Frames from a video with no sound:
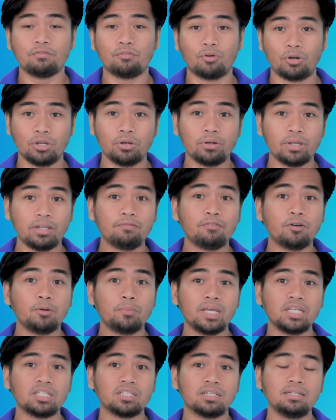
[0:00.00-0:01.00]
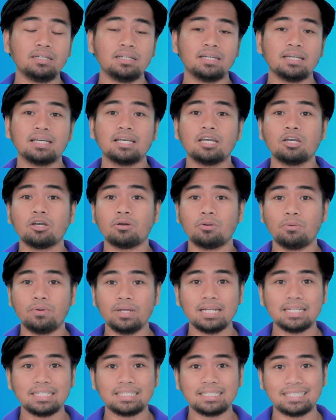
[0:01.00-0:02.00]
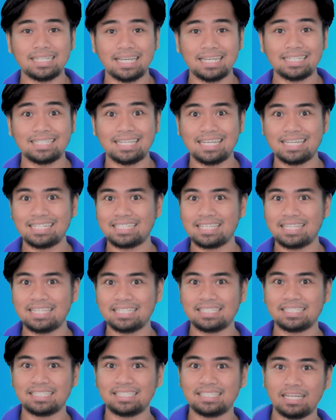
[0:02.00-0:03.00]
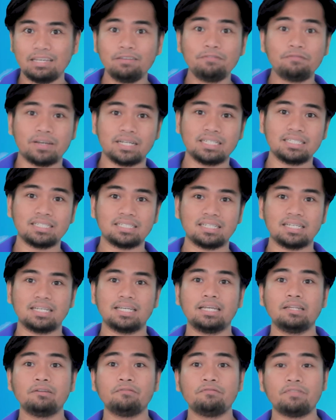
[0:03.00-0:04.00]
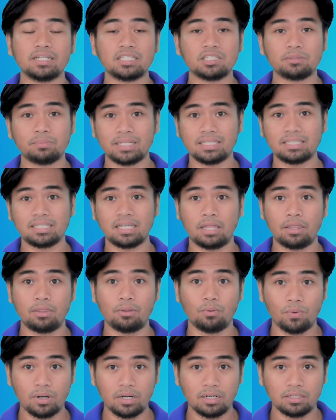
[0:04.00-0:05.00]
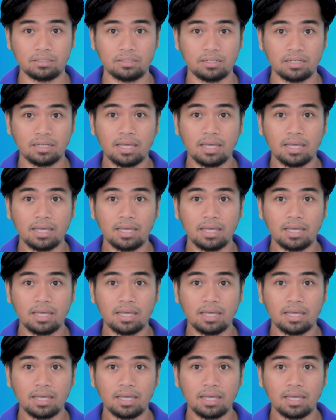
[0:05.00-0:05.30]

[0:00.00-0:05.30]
For your information, real estate is the safest investment in the world